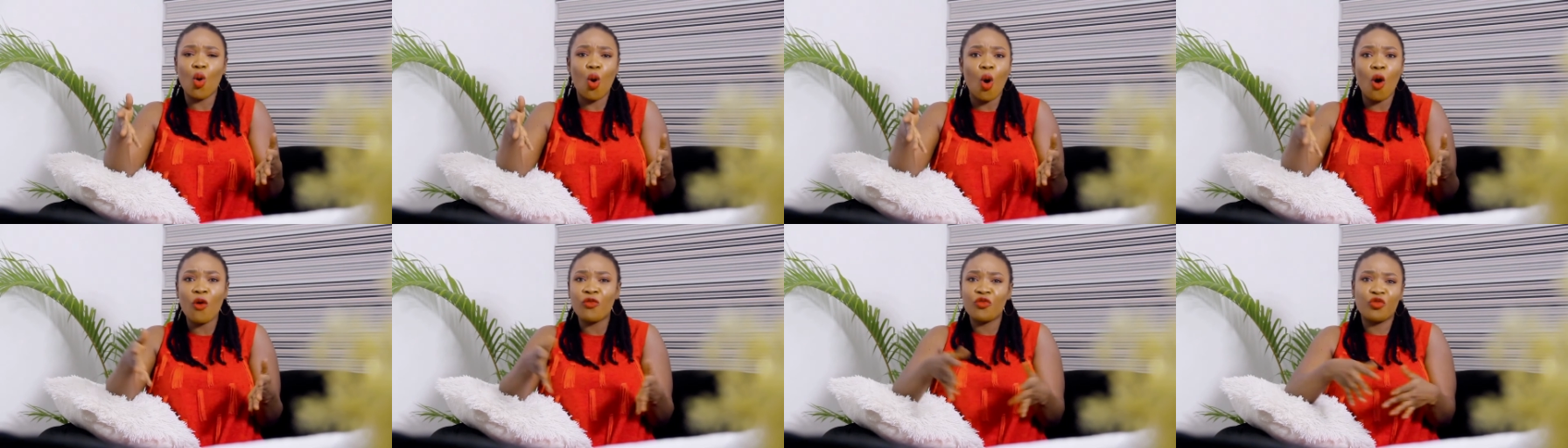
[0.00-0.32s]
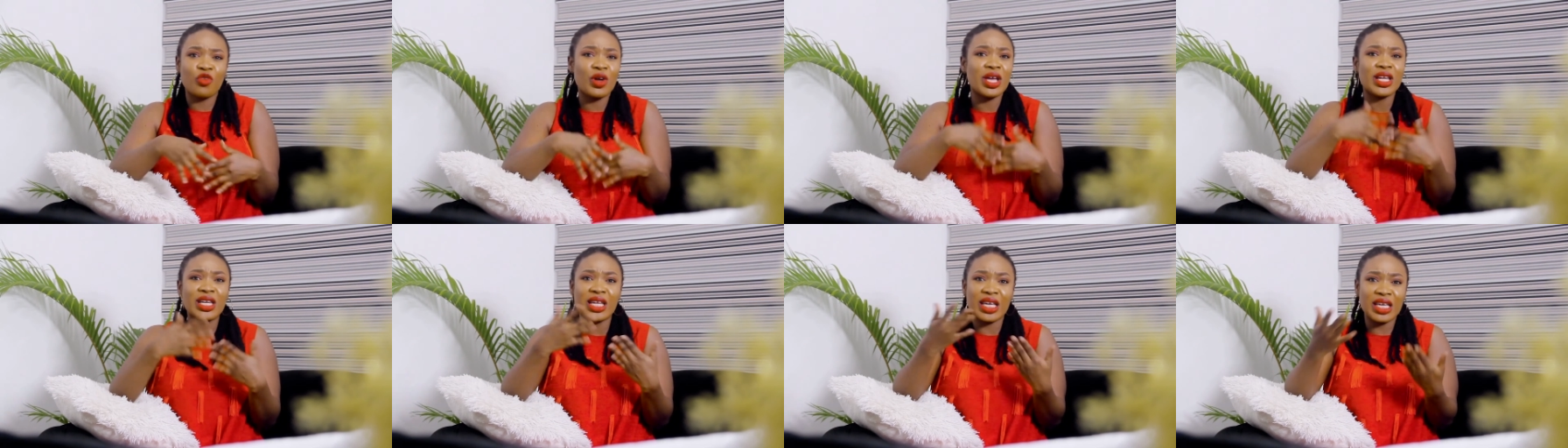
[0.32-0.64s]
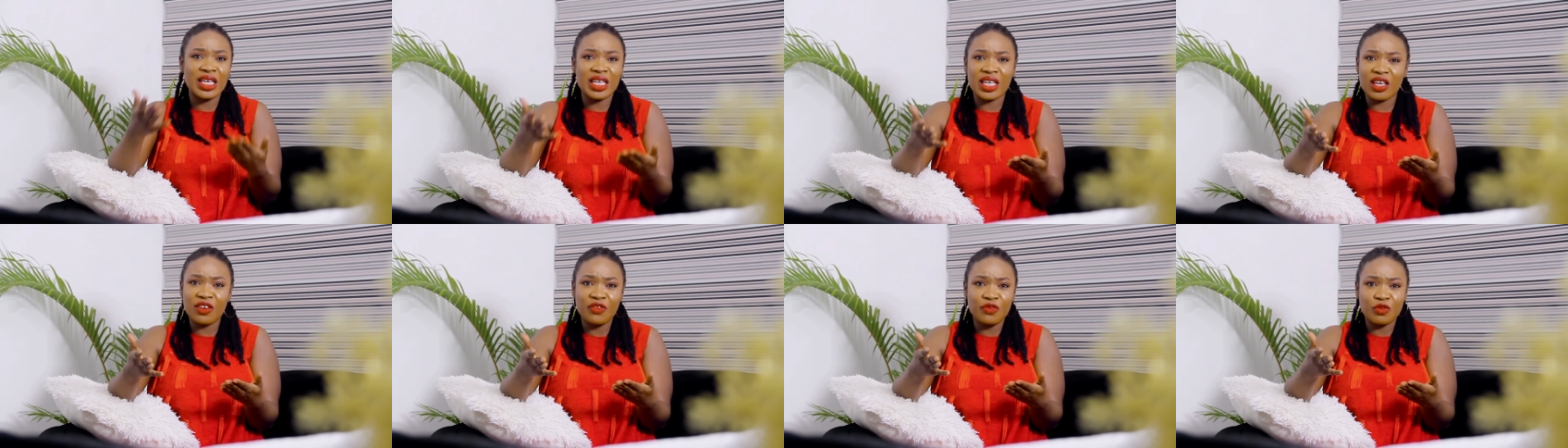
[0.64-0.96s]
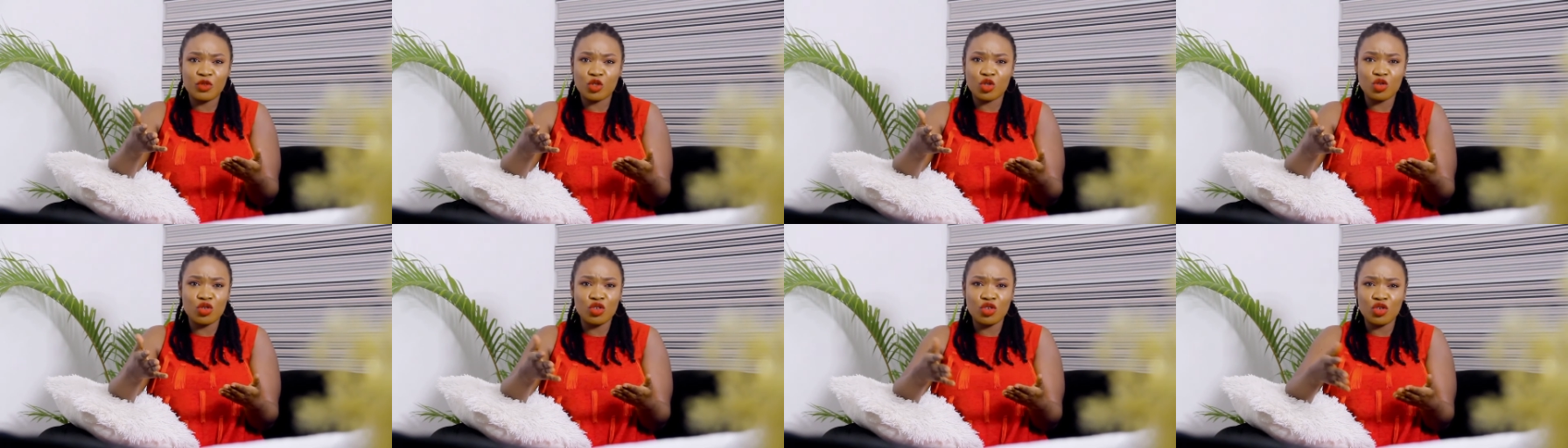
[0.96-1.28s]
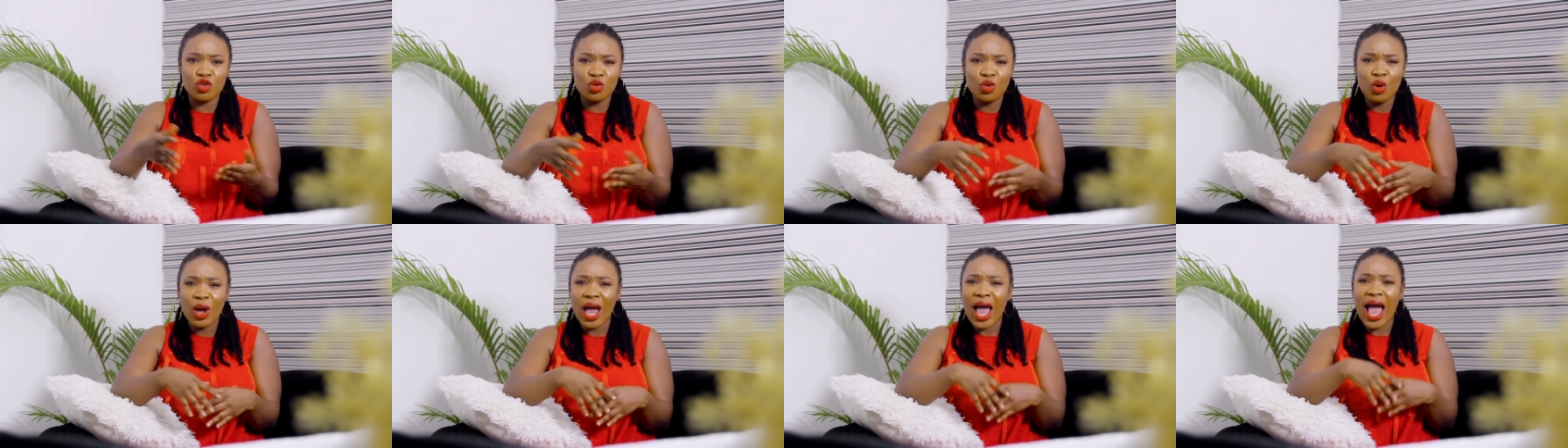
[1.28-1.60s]
off when they give to
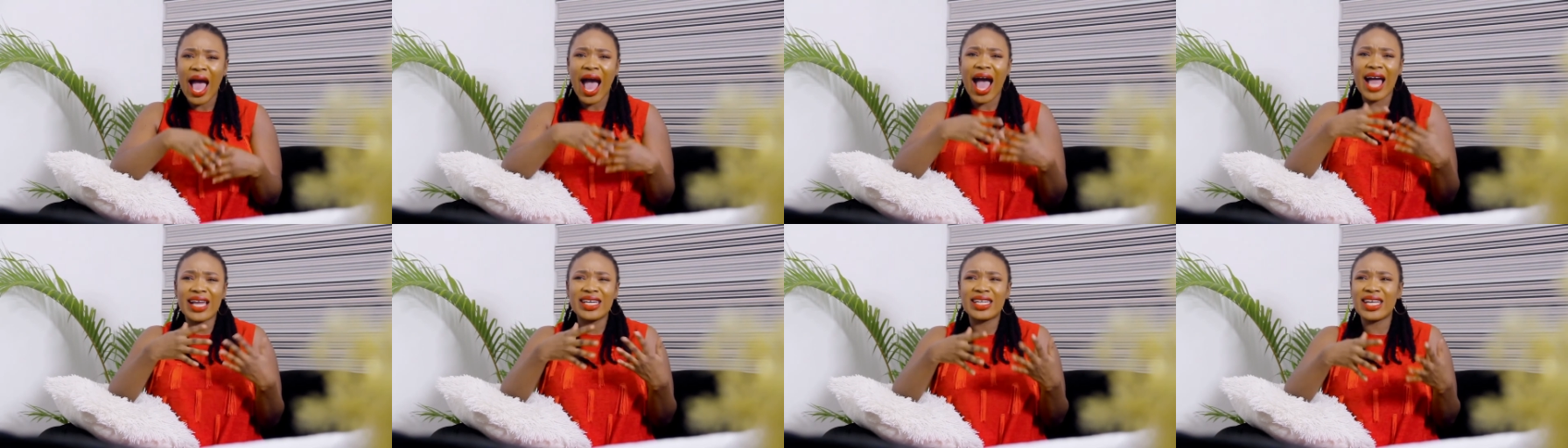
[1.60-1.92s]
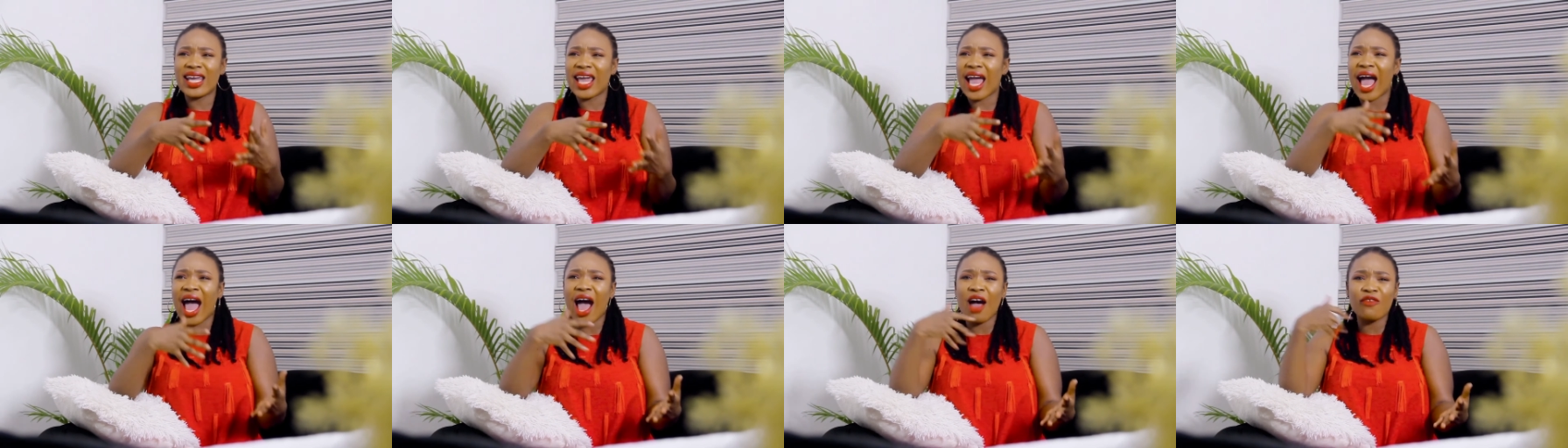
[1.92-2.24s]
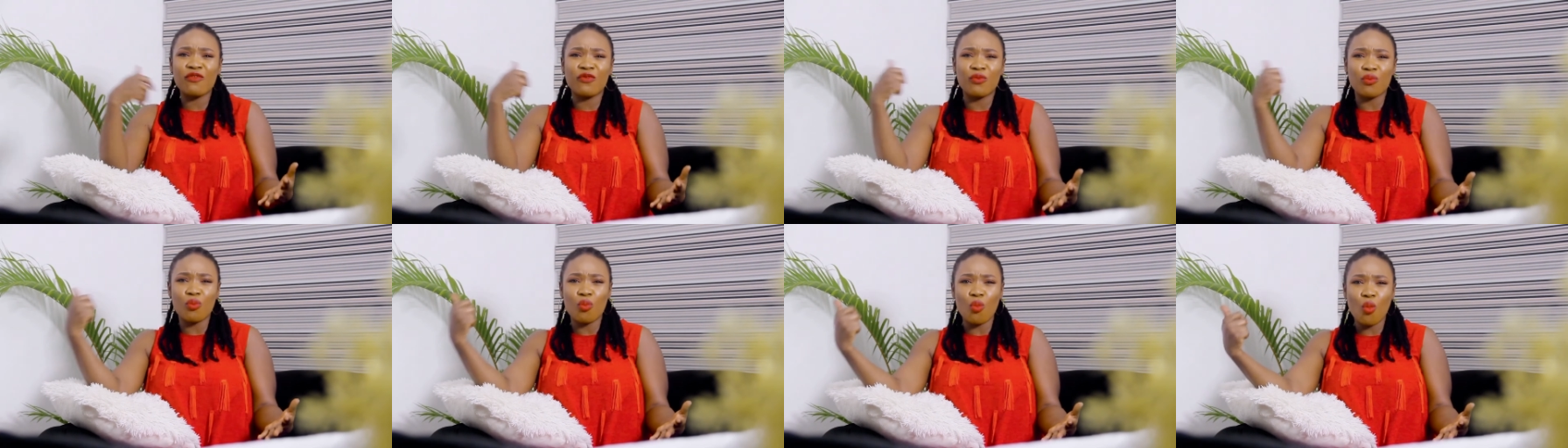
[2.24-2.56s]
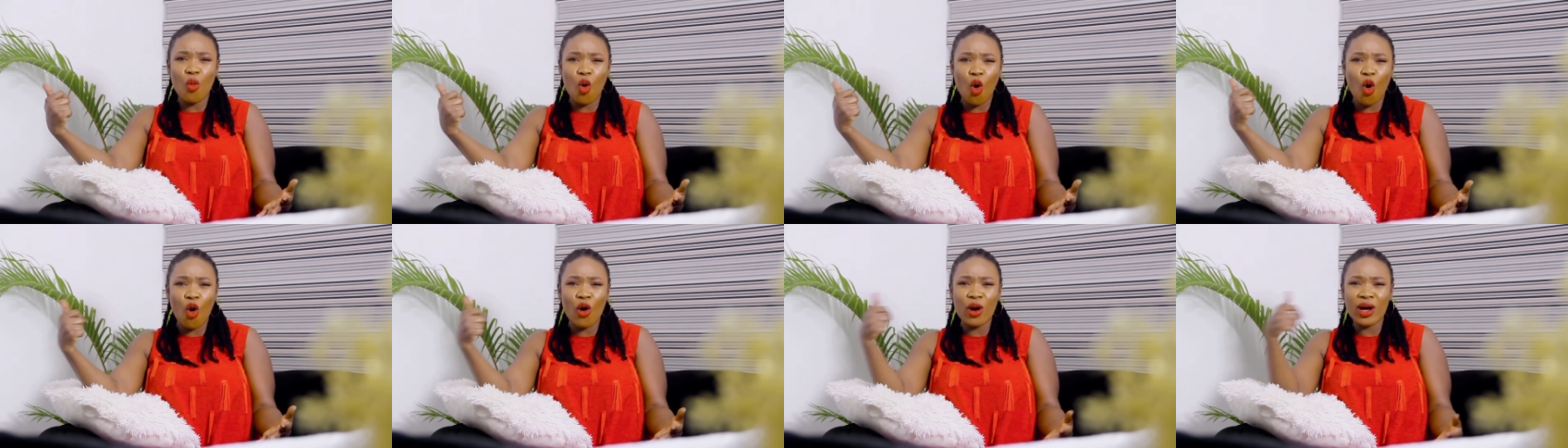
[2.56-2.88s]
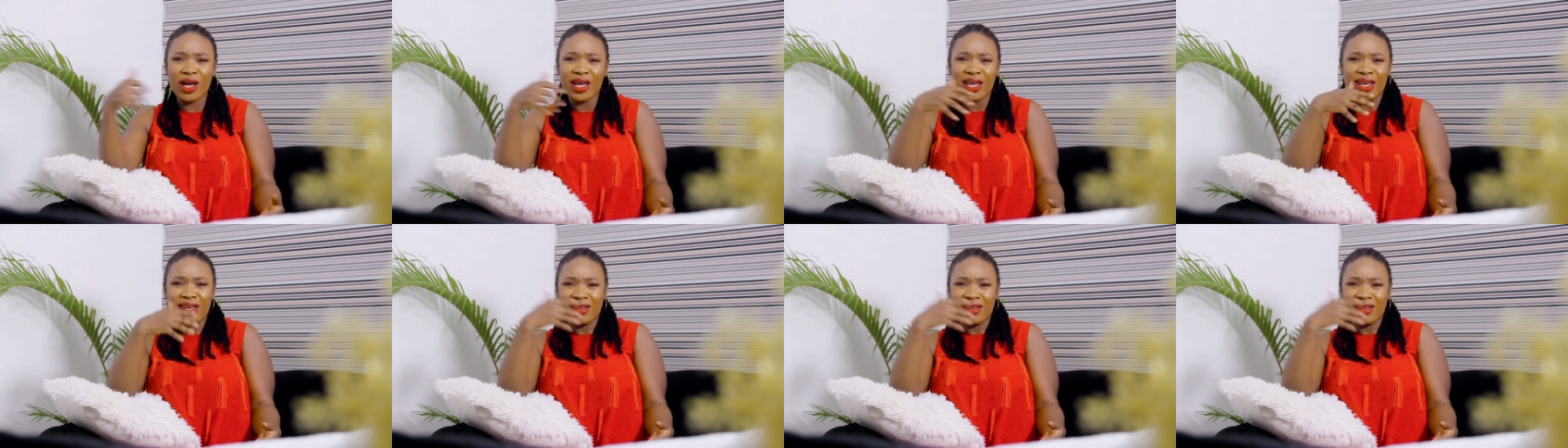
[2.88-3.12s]
you and they have more